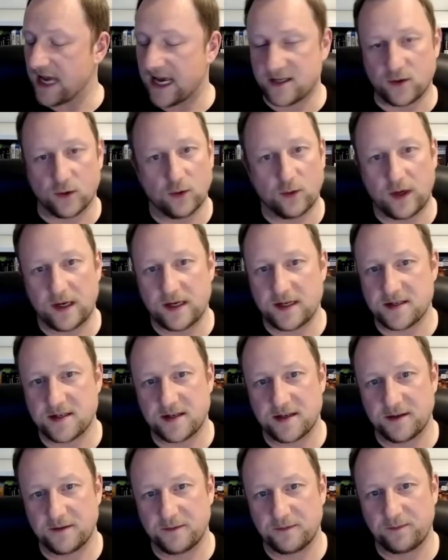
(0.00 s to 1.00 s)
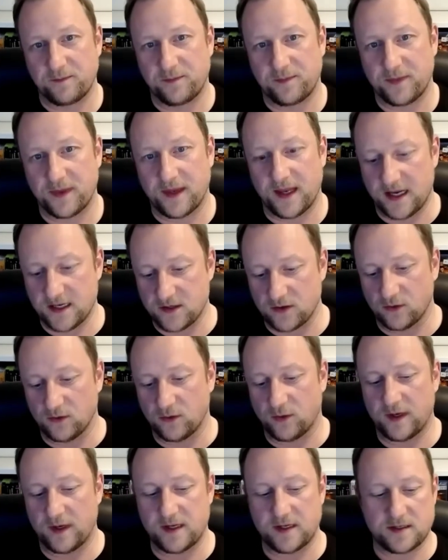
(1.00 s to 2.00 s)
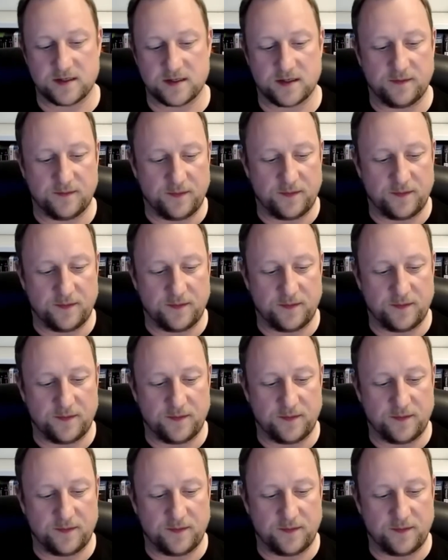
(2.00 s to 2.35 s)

as always. Of course. As always.